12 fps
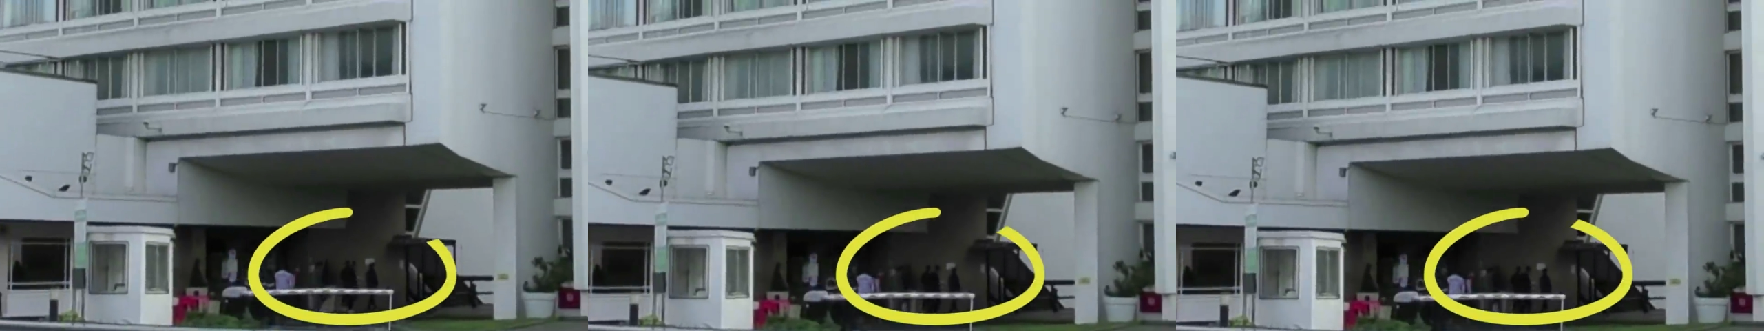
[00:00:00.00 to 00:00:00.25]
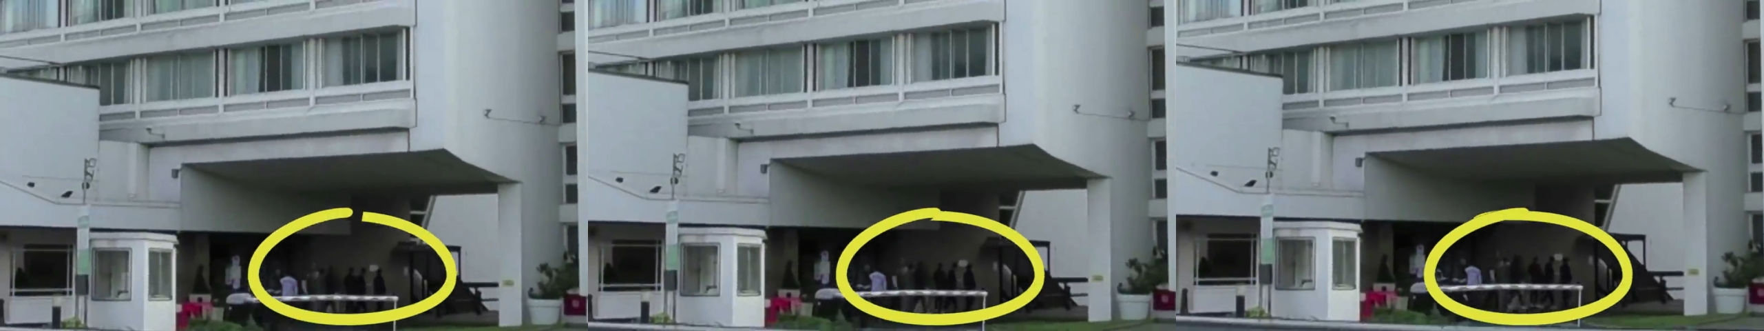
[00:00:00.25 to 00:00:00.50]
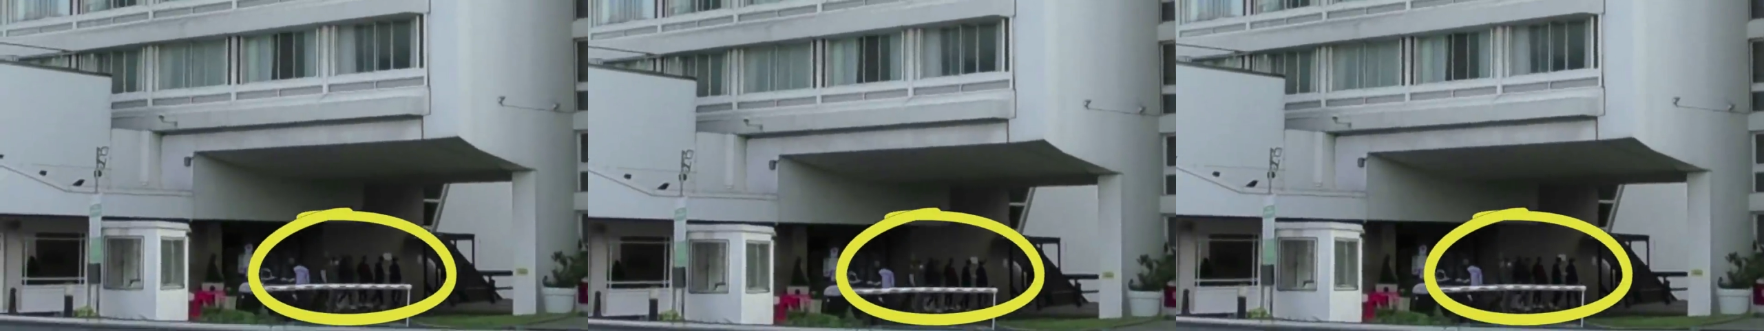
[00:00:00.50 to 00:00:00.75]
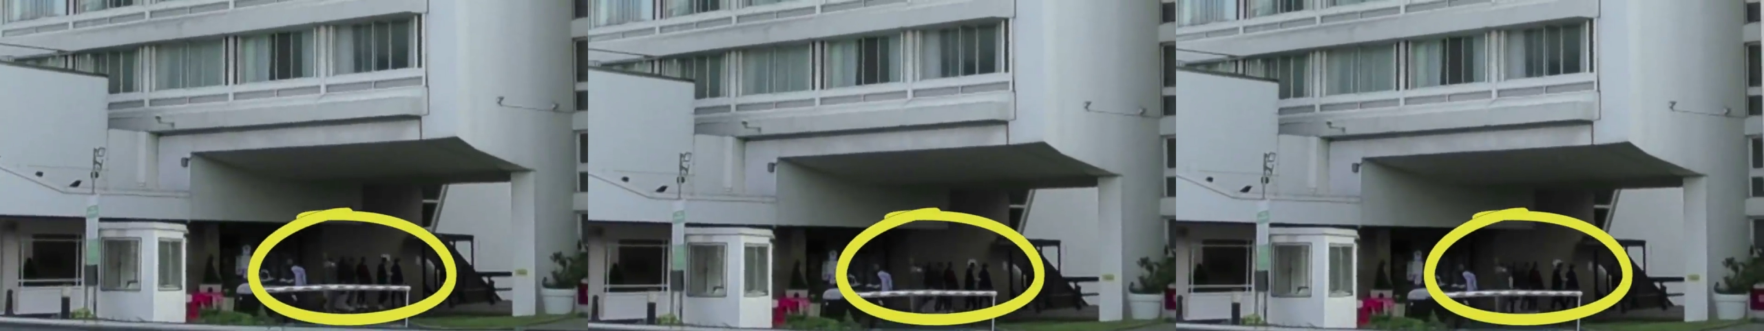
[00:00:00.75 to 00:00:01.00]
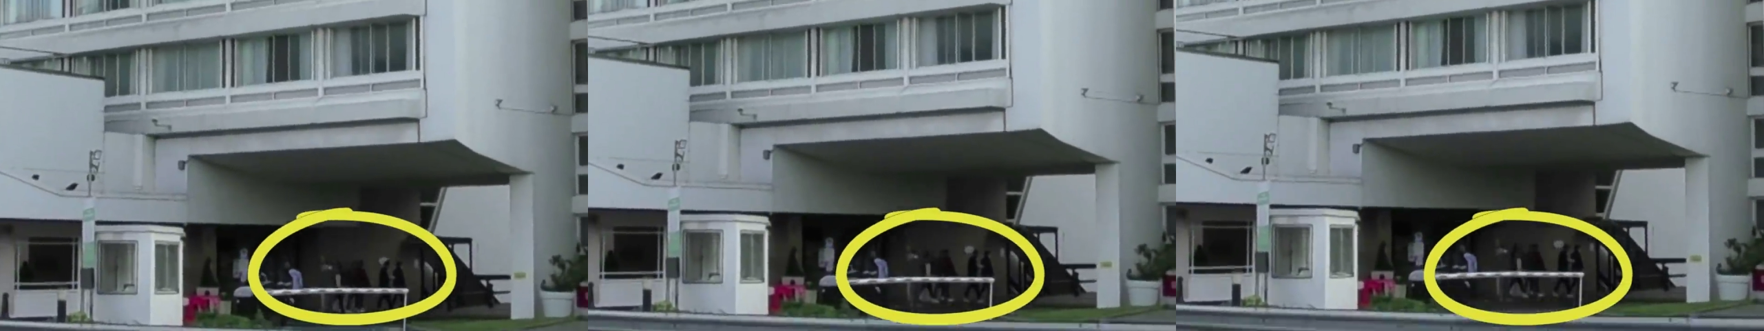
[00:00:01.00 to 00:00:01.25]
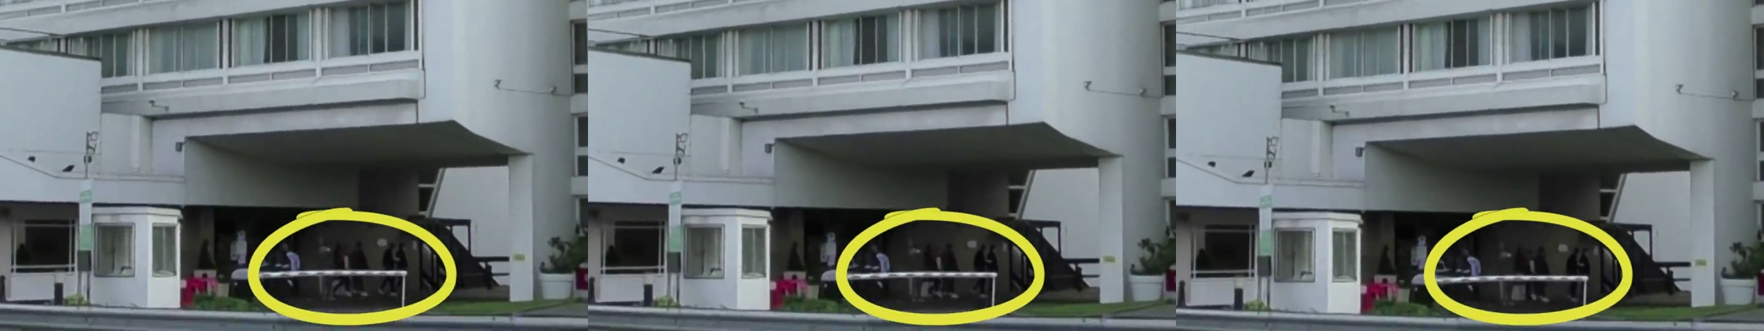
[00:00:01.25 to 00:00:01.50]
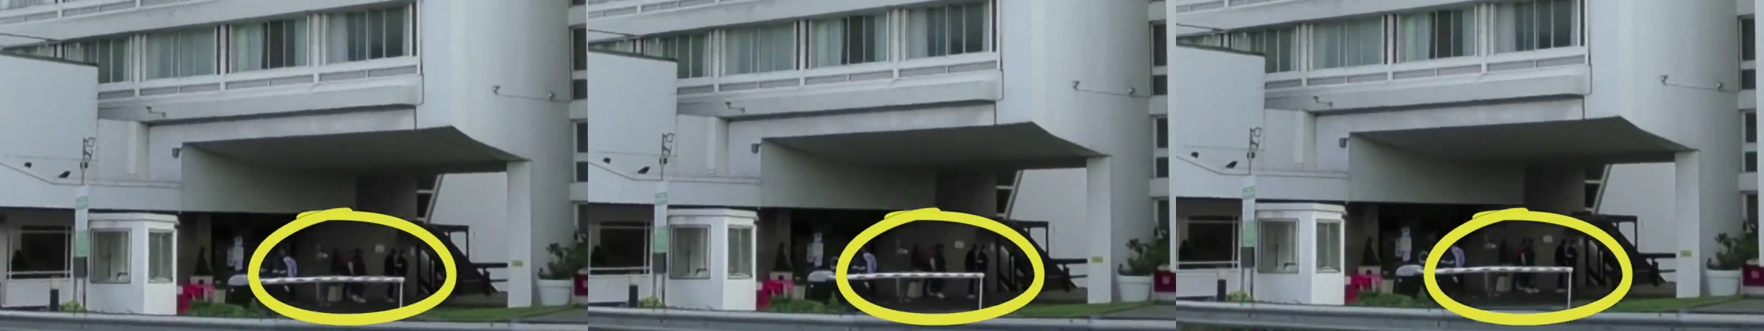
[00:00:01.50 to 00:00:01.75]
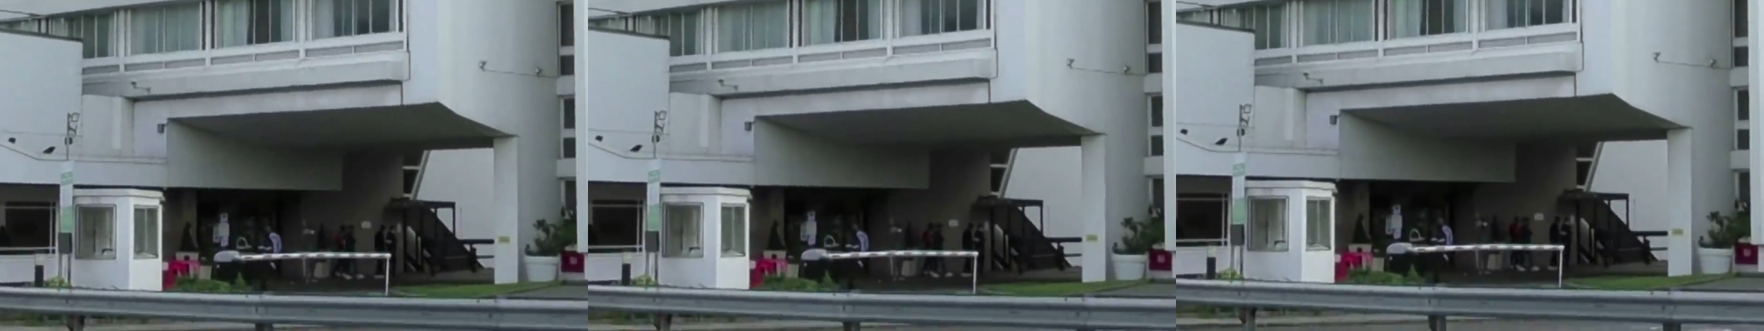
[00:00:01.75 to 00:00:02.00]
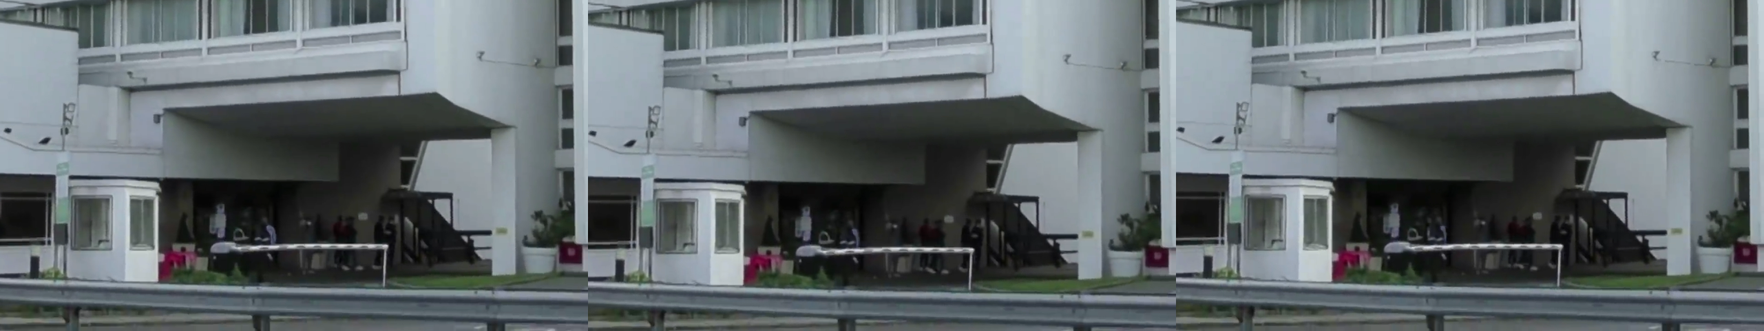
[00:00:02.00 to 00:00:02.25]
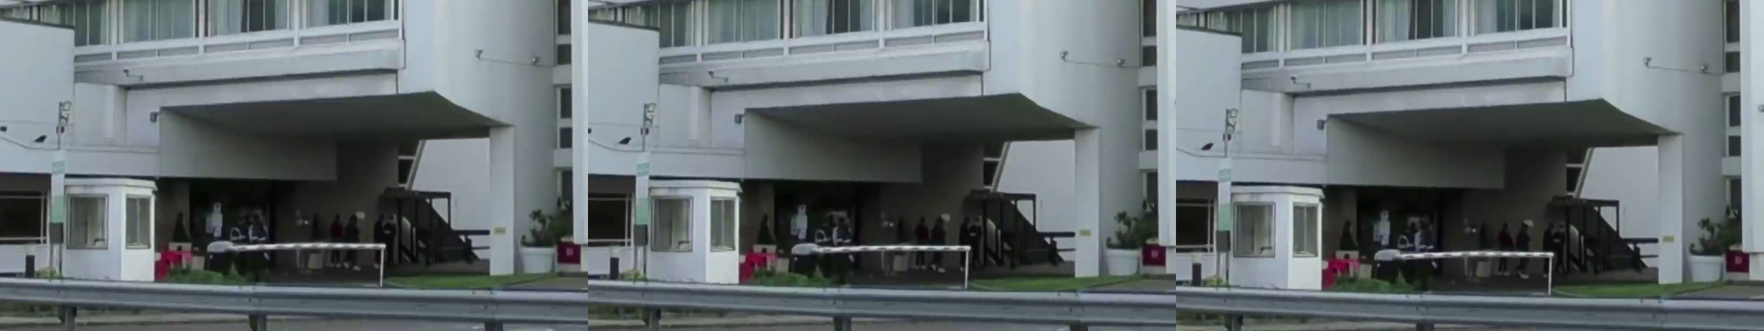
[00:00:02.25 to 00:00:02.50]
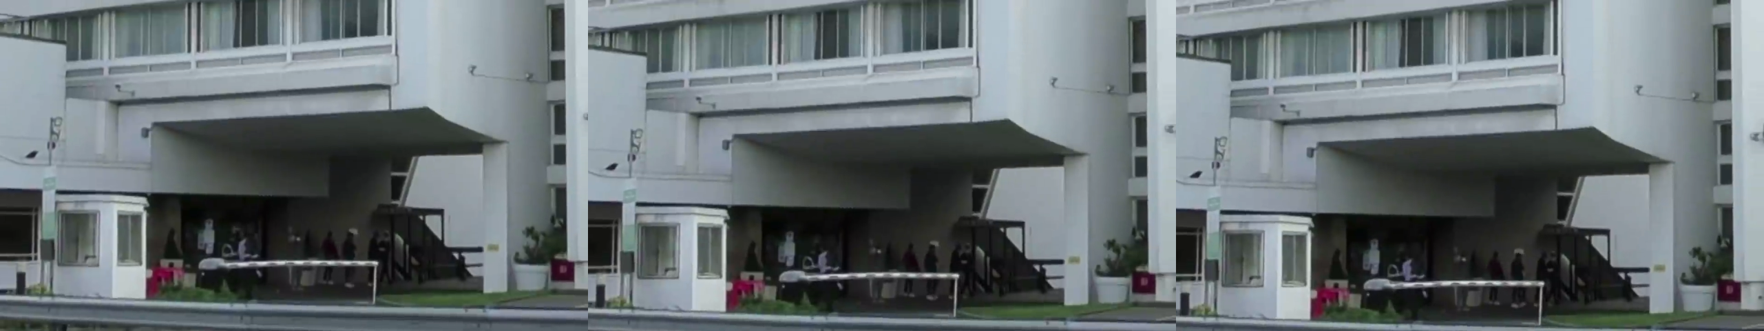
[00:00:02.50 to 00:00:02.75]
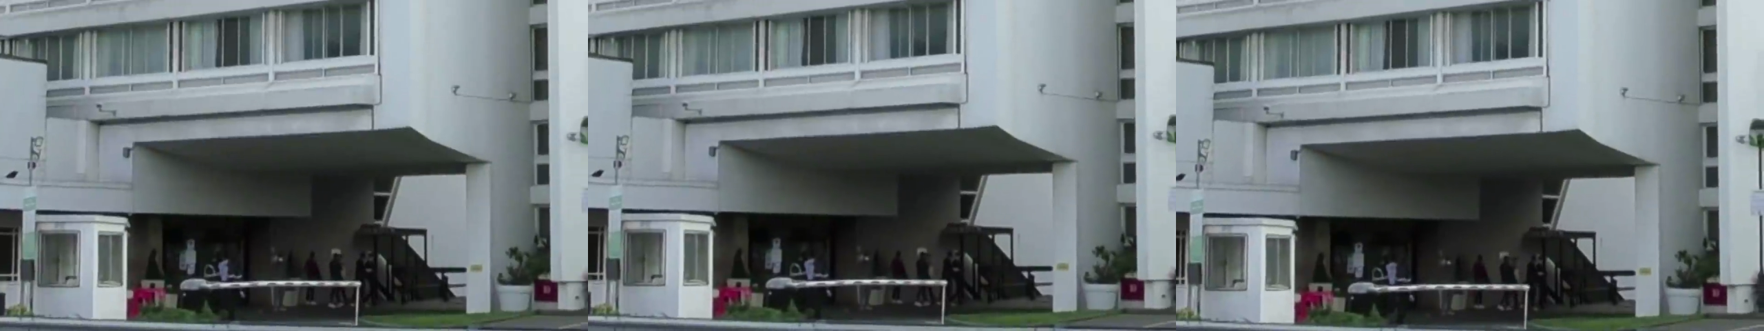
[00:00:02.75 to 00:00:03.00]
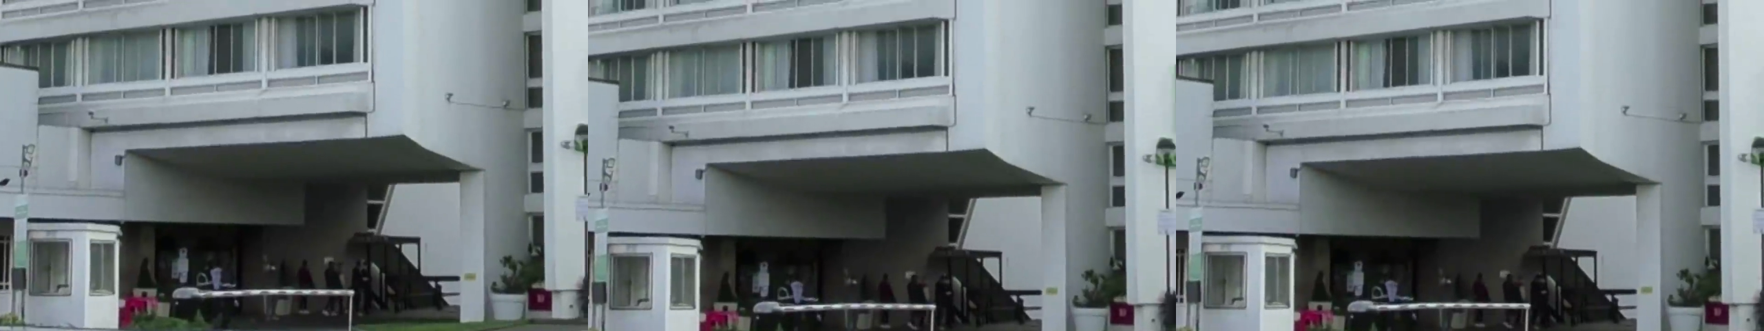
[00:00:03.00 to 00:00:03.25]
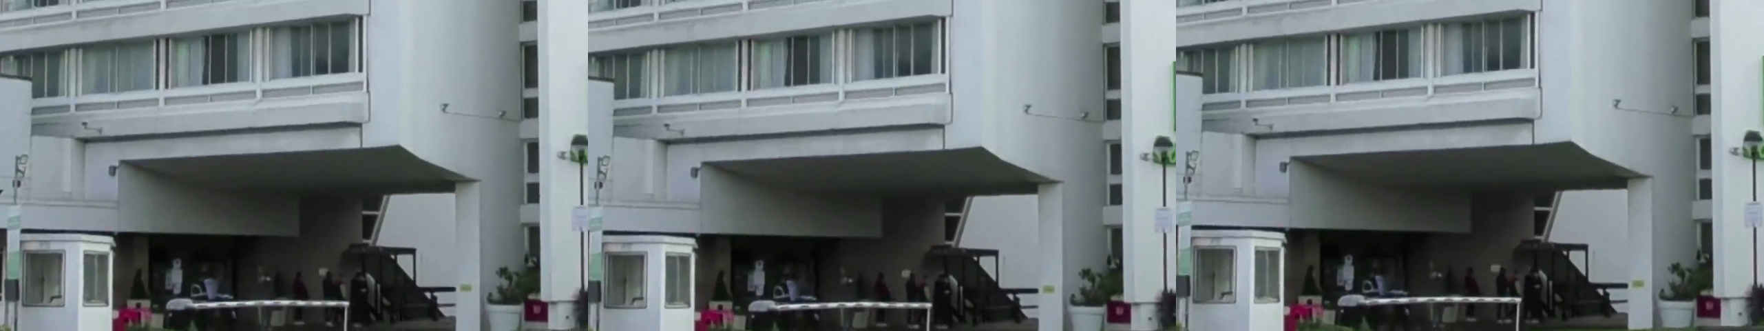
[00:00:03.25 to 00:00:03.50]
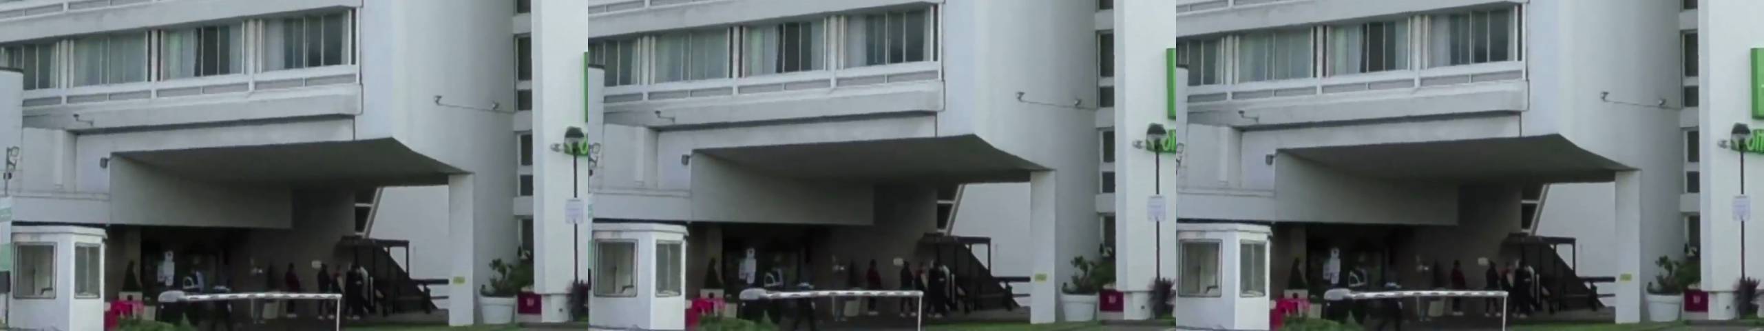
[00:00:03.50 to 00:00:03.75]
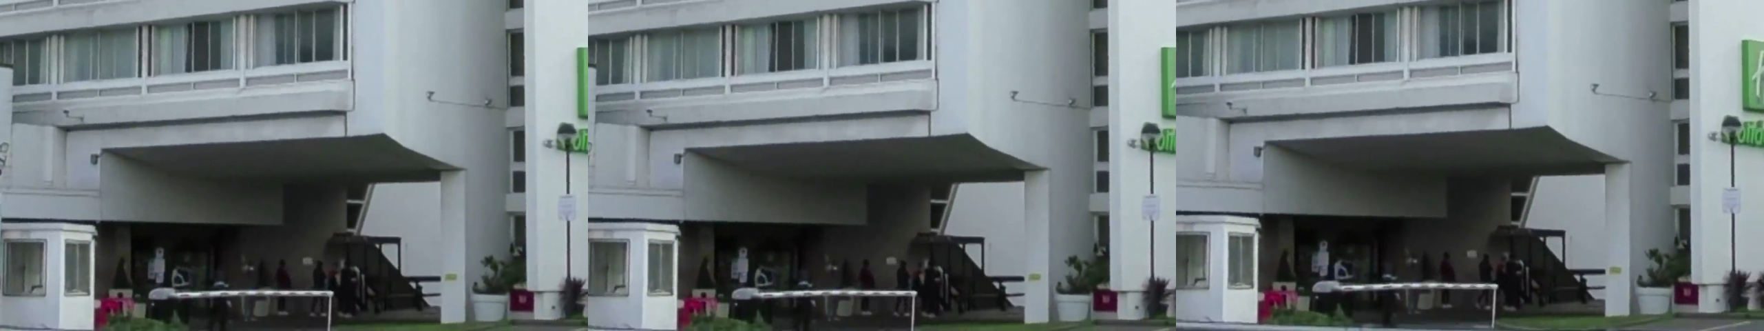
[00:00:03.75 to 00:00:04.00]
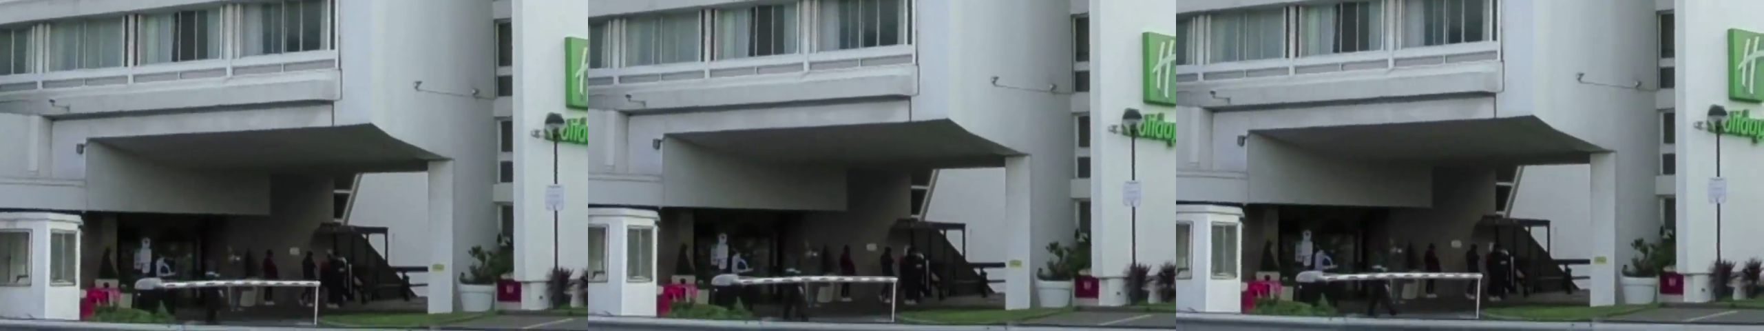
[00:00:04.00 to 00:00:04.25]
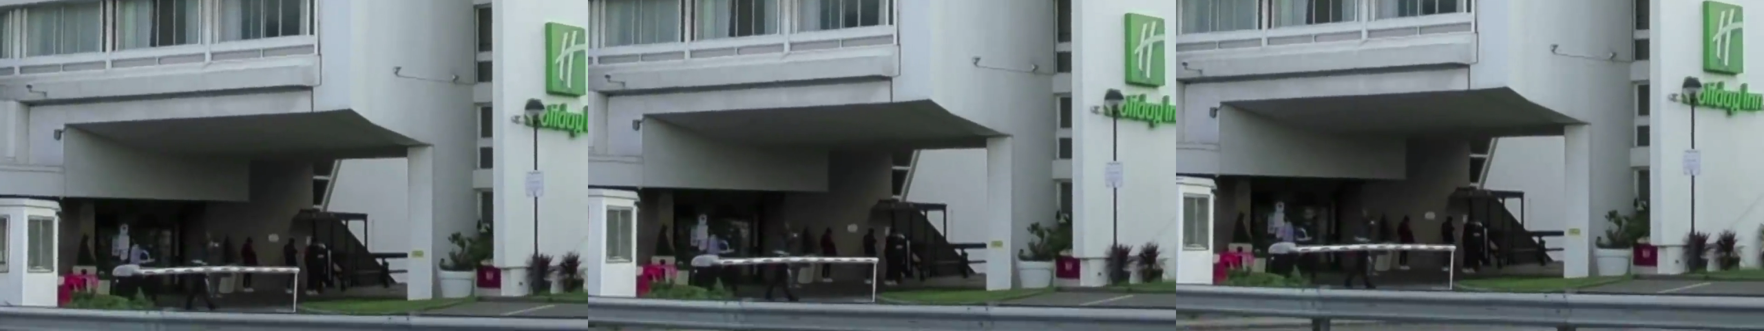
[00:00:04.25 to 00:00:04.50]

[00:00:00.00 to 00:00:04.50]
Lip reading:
Nobody's mouth can be seen.